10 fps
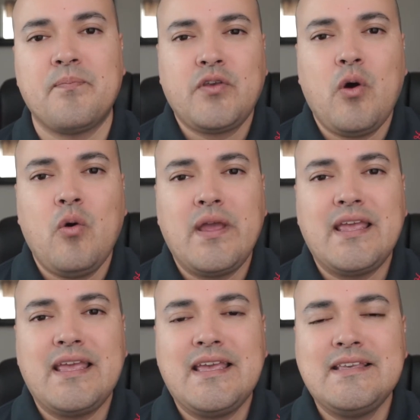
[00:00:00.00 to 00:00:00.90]
So
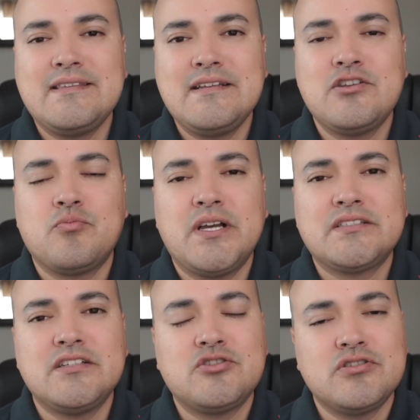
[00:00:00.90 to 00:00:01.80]
is it in your
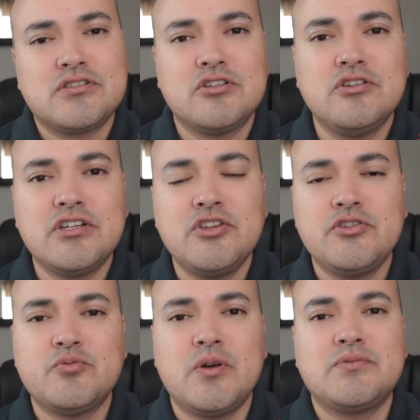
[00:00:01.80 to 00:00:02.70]
best interest to look in
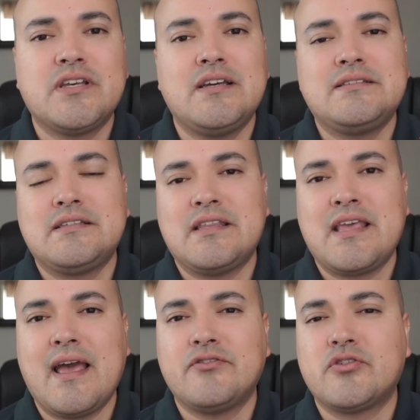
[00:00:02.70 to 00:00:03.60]
those websites? And
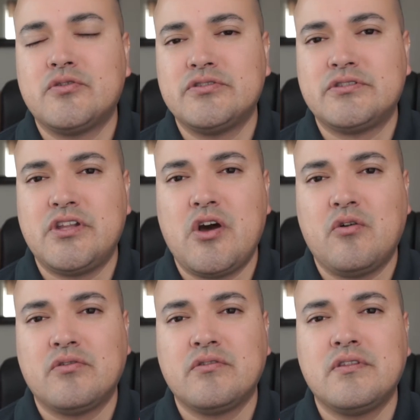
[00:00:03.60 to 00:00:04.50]
the answer is no.